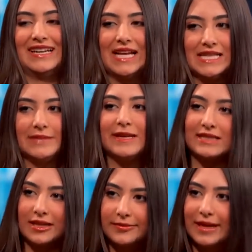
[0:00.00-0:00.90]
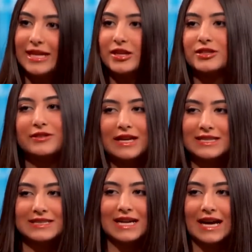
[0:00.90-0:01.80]
It's amazing. And they look so
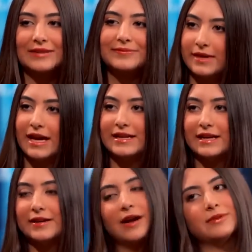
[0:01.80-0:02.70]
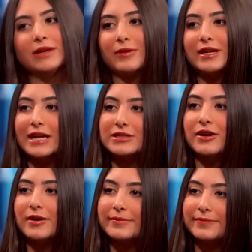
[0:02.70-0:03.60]
nice inside. And I really want a nice
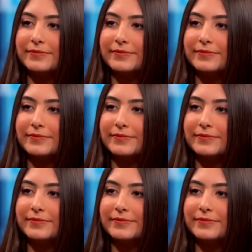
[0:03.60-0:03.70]
car.